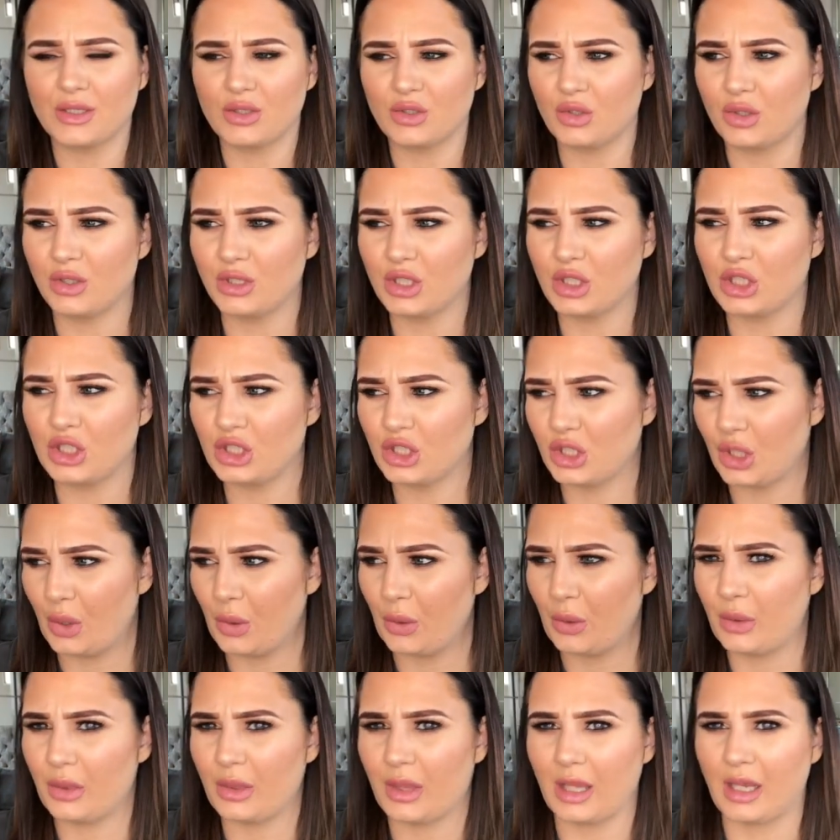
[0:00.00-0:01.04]
so trying to
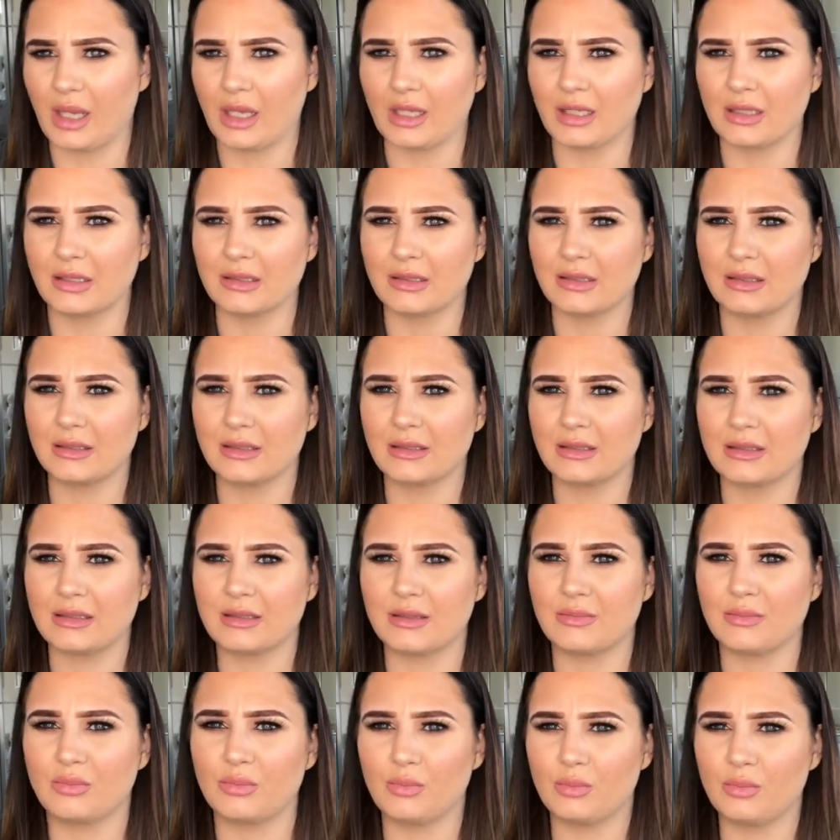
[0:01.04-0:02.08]
show
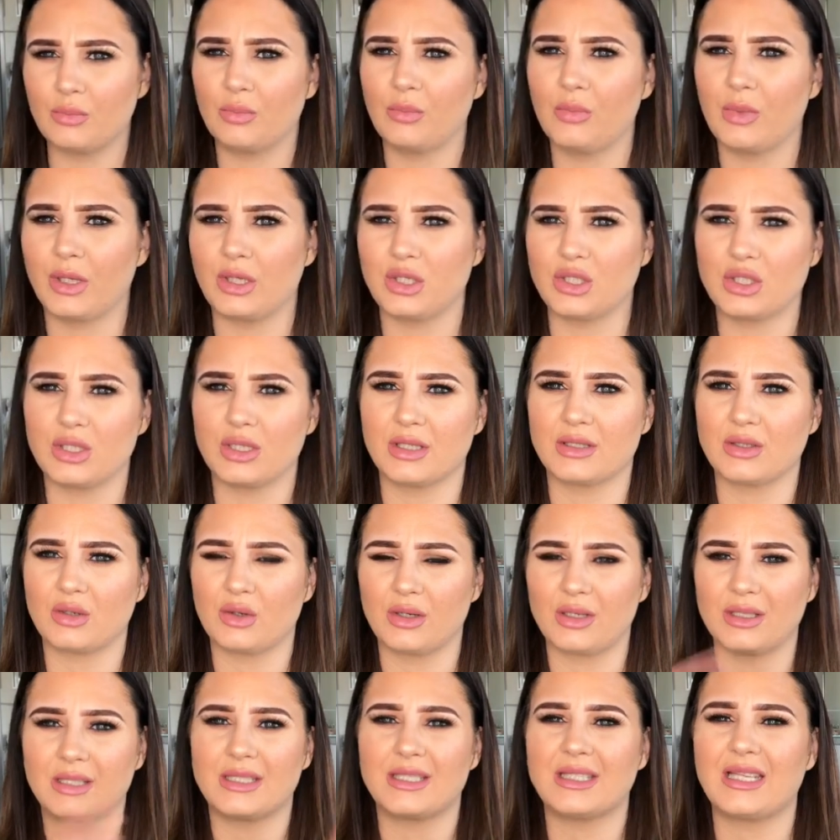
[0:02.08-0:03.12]
things when it's just
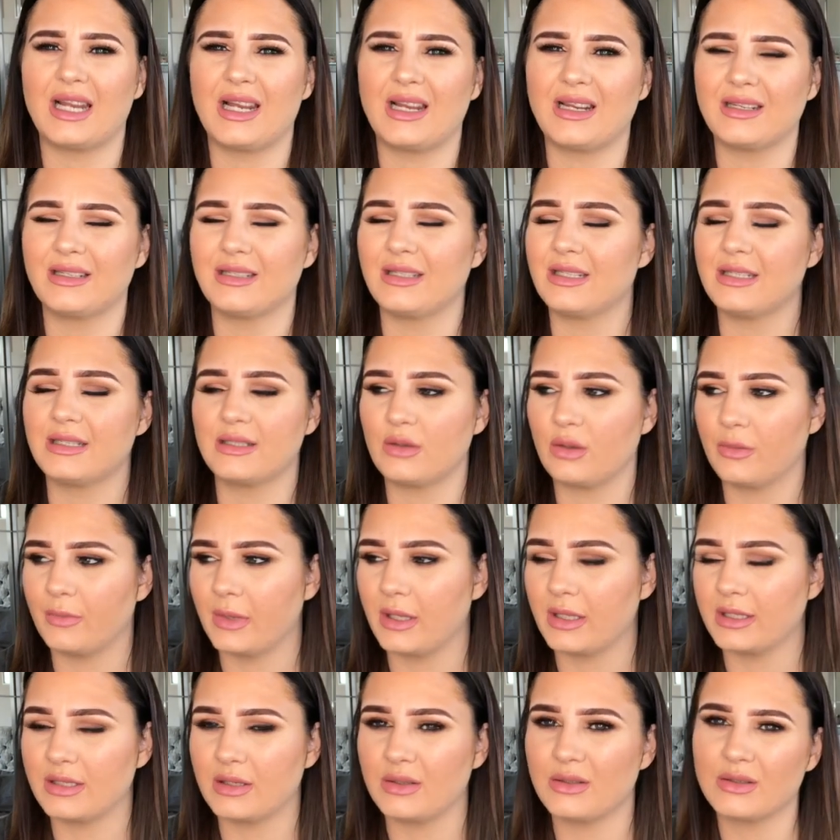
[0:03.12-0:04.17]
on a stand, it's not
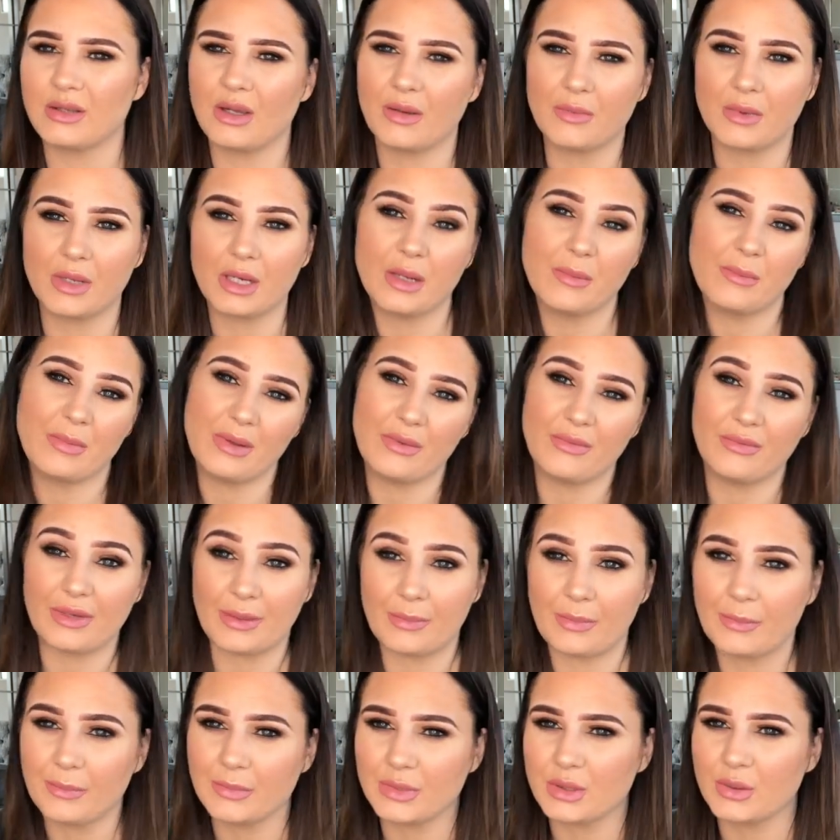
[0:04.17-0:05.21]
really, so I'm gonna be
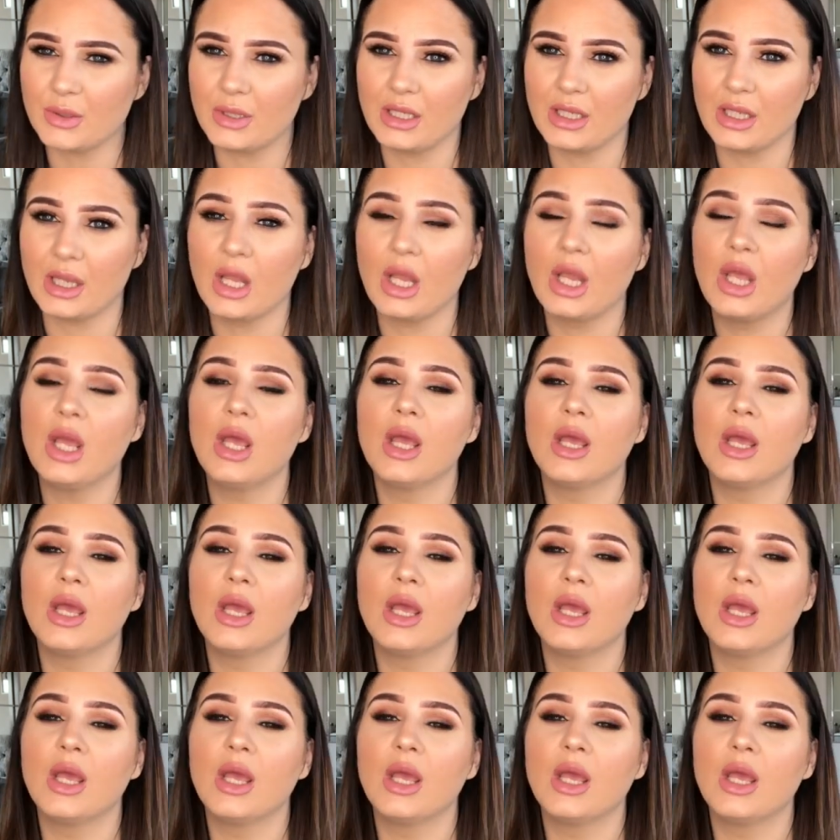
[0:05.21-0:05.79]
flipping between